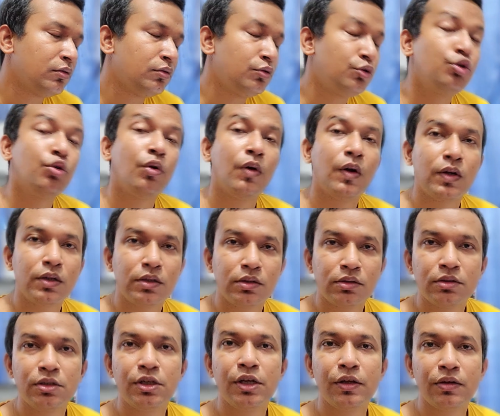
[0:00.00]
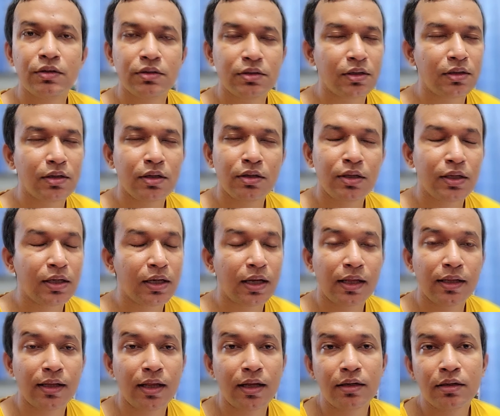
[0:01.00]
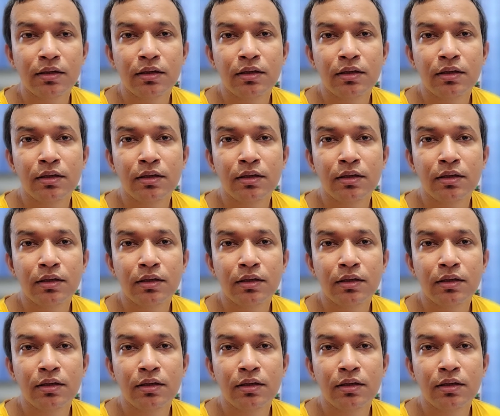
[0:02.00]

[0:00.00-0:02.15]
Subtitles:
2 hours, 3 hours, nothing like that.